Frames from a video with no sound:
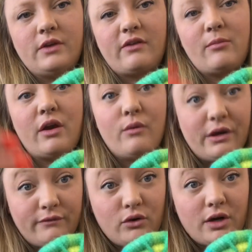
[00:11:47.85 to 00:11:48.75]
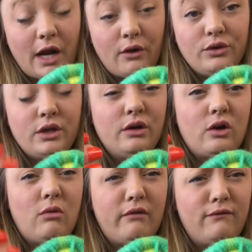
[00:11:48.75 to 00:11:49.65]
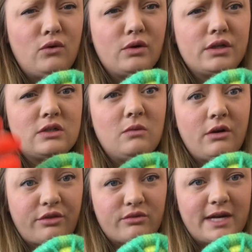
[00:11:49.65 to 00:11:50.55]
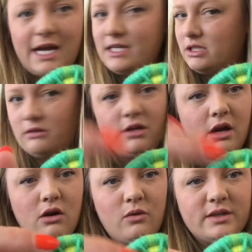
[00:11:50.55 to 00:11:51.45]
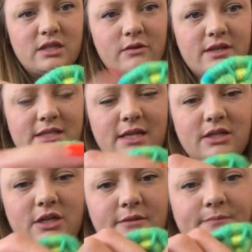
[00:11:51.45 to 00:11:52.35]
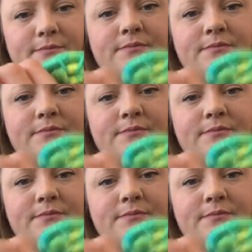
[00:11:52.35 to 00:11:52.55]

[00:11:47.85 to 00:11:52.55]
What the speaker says: If I'm on wall 4, I only hook wall 4 to wall 3. I do not always go in the center.